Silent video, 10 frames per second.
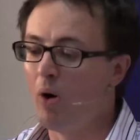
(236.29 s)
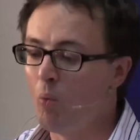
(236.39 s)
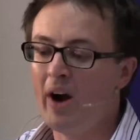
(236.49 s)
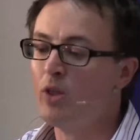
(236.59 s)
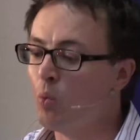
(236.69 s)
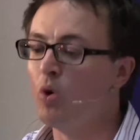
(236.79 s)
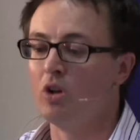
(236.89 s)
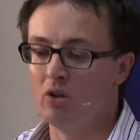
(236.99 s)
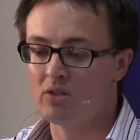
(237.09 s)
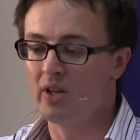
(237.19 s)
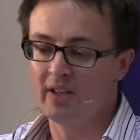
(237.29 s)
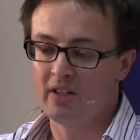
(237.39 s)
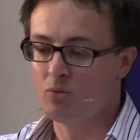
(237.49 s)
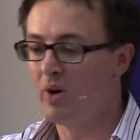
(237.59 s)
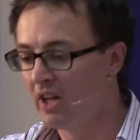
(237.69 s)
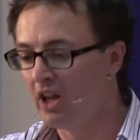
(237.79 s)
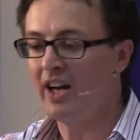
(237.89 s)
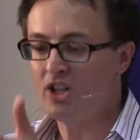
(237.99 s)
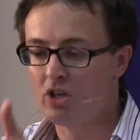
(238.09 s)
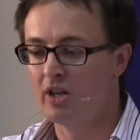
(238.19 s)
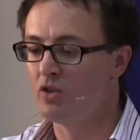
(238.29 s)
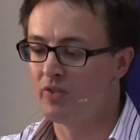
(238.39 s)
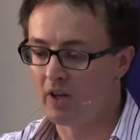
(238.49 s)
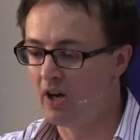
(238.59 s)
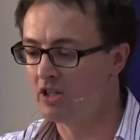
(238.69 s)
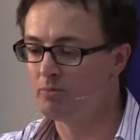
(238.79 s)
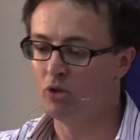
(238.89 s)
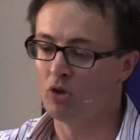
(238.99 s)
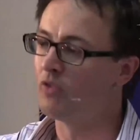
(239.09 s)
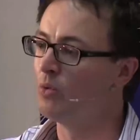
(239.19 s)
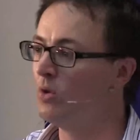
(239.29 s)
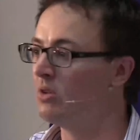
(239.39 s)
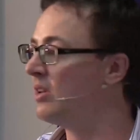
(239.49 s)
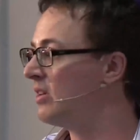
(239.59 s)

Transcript: wh why the wood looks like it does, why the light shines off the glass but not off the wood,